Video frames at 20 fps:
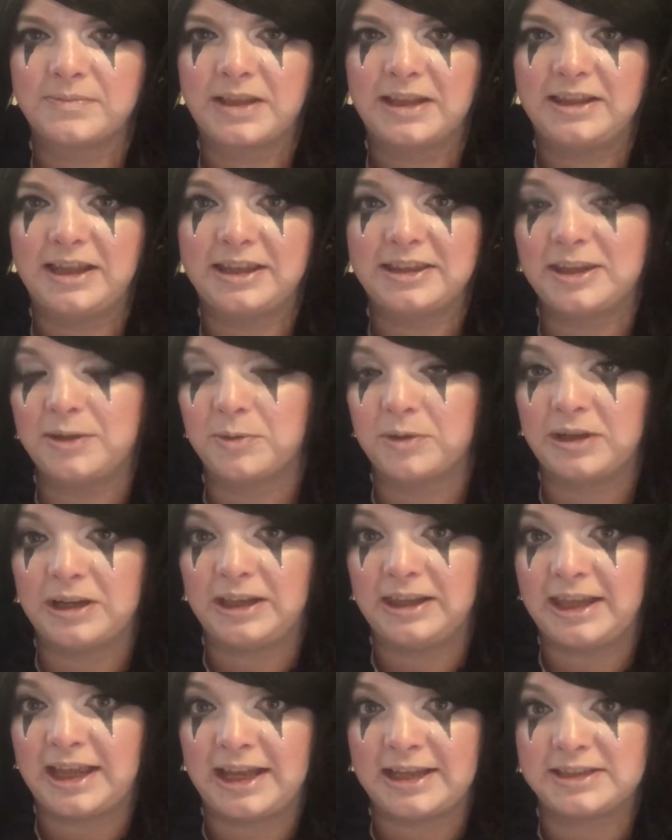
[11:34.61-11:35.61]
like they were gonna
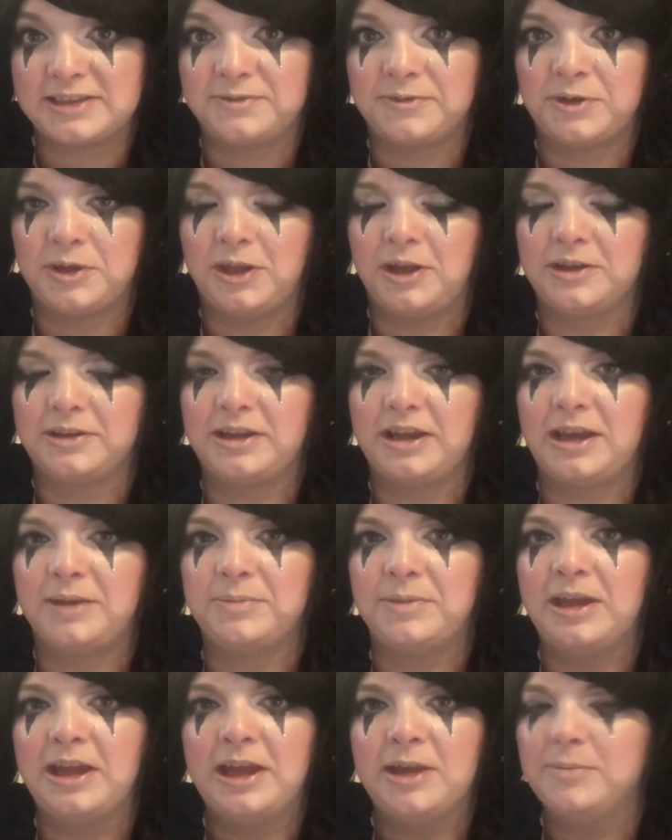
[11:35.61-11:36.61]
last for a long time.
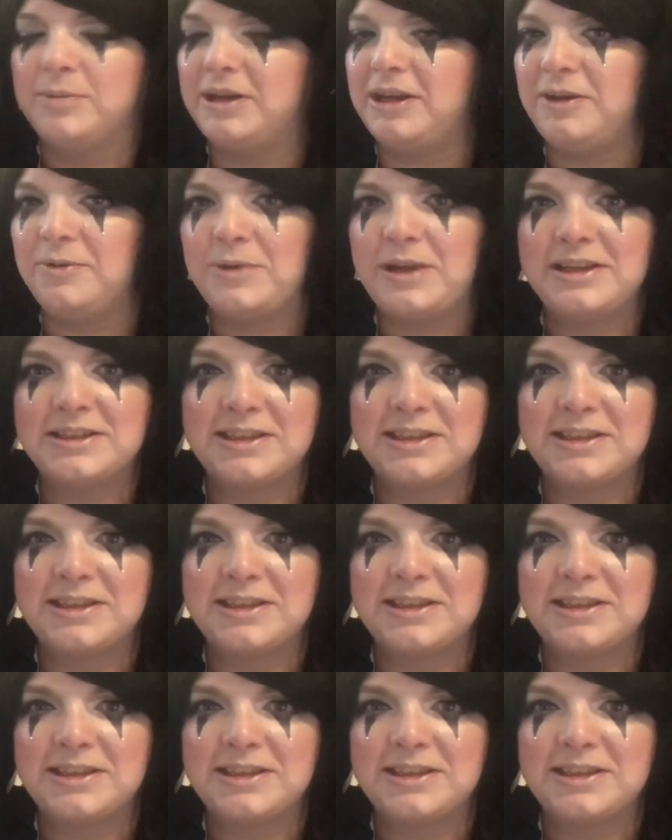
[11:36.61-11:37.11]
But anyways,